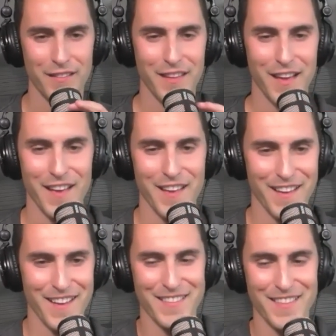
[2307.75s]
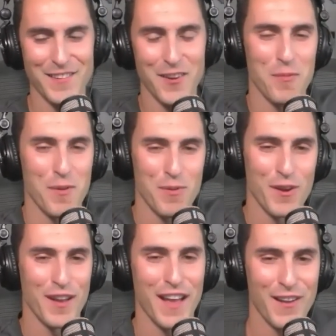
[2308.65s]
That, that, that, you're going to be
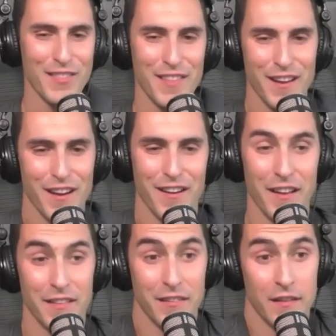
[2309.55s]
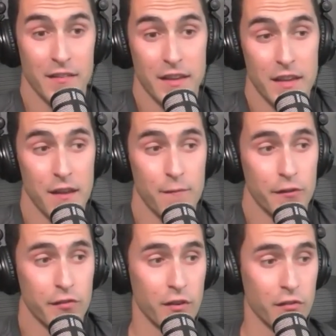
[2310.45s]
putting yeah, out it's, there. It's it's key
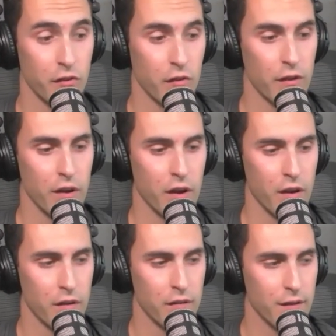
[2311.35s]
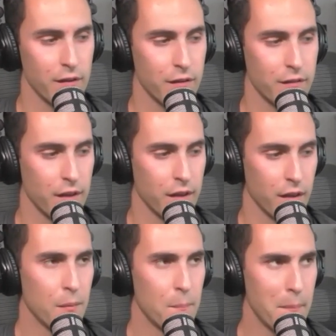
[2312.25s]
infrastructure. There there is
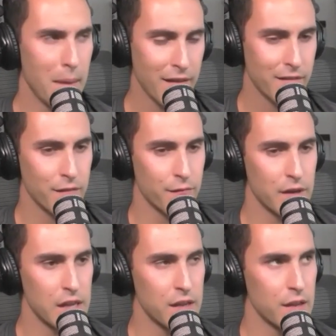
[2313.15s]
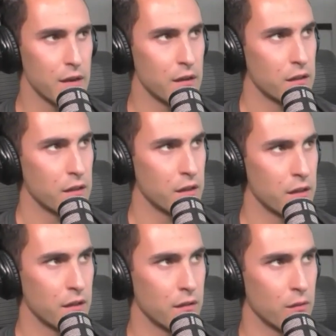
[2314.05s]
a massive need
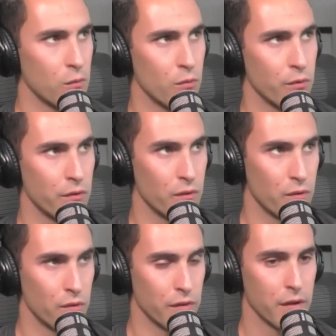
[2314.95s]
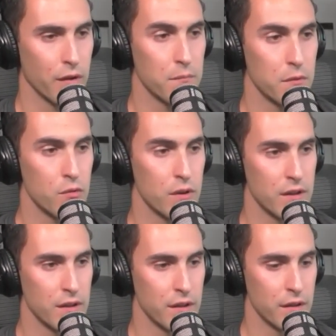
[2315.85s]
in the ordinal
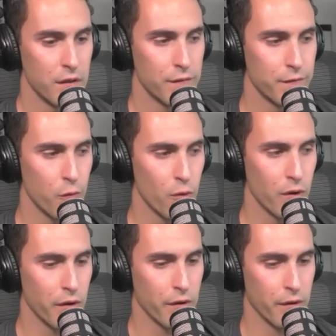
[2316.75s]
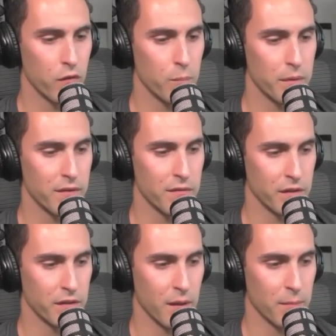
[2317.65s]
community for
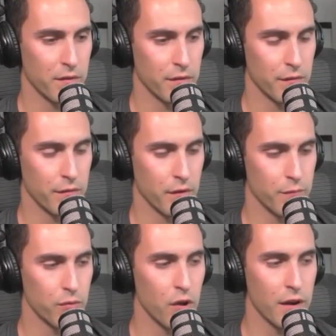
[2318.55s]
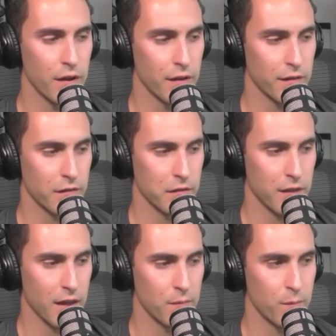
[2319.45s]
specific types of, of products
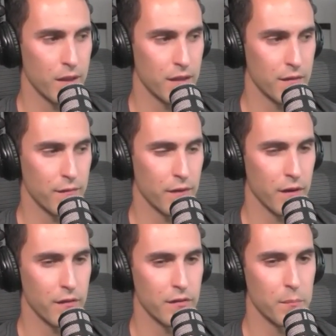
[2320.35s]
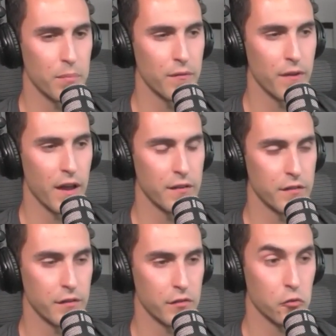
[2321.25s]
that make it very simplified
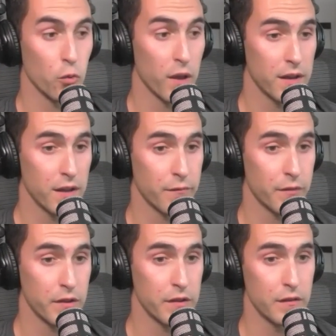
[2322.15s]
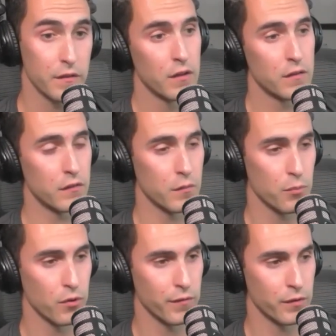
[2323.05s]
to, to create NFTs, to
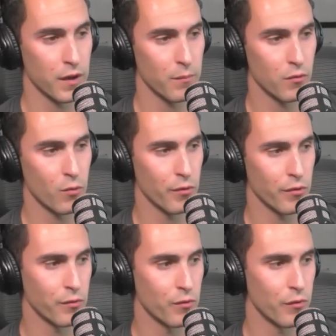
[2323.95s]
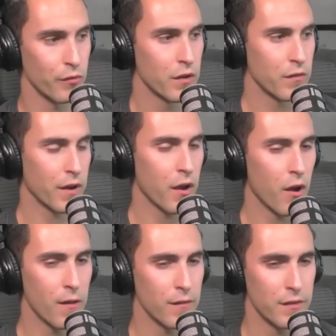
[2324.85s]
support different types of ordinals, right?
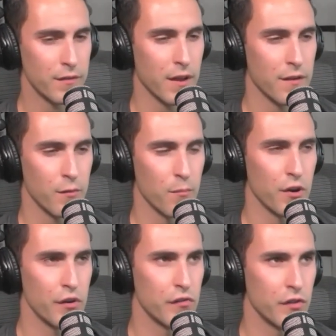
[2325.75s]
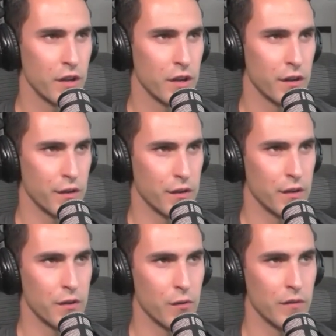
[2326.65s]
All of these kind of emerging
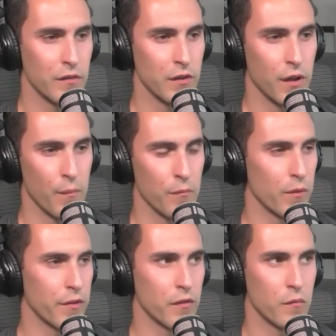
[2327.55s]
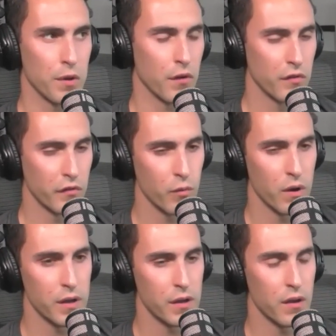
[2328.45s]
ecosystems, whether it's
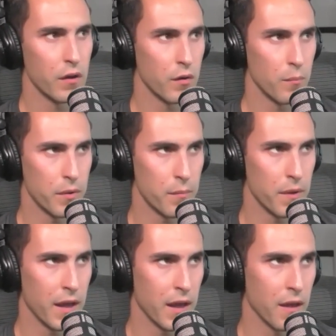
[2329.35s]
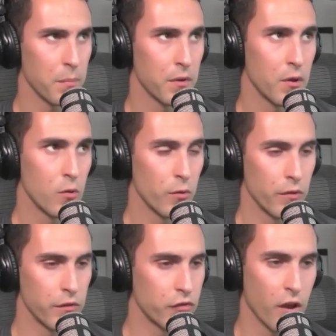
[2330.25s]
BRC20 or Bitmap or
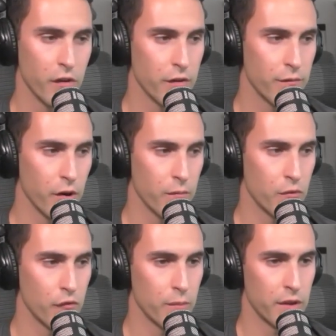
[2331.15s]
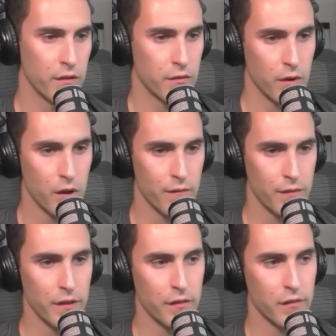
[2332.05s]
the generative art movement or all of
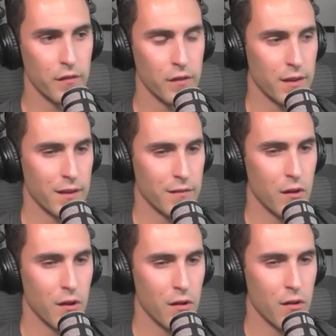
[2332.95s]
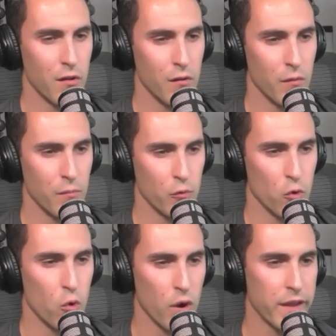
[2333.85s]
this, it's all
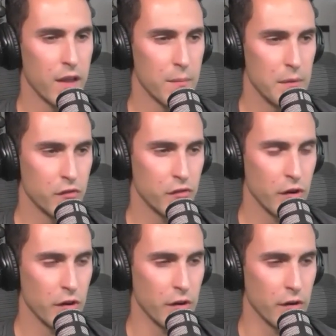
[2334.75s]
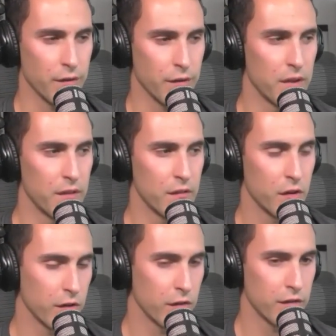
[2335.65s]
quite immature in its
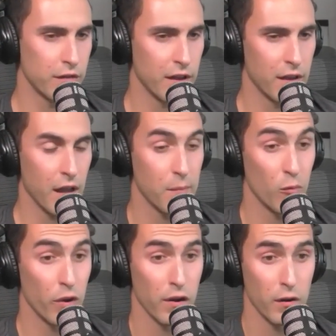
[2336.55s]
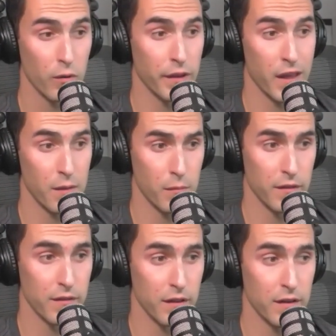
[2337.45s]
current state. I mean, we are only eight
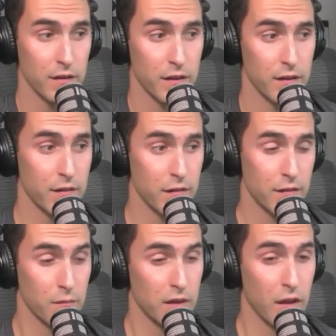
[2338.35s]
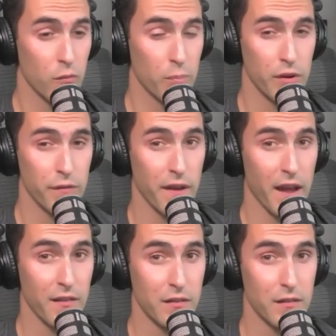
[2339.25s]
months in and it's scaled pretty
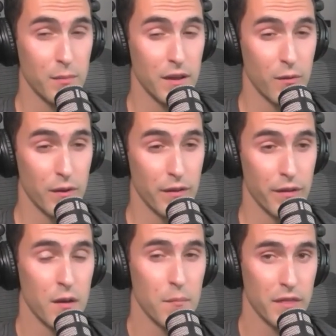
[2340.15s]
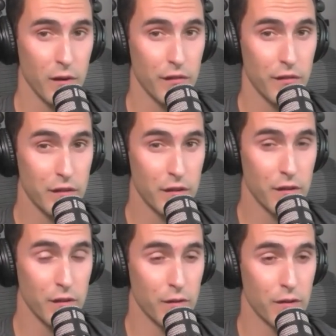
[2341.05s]
fast to begin with, but there is
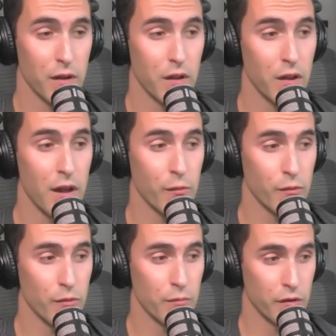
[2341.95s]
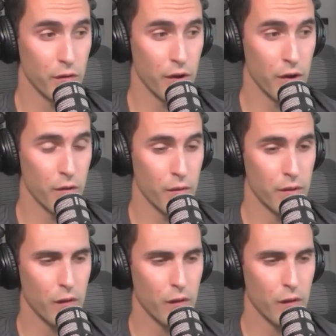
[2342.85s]
still a lot of room to grow.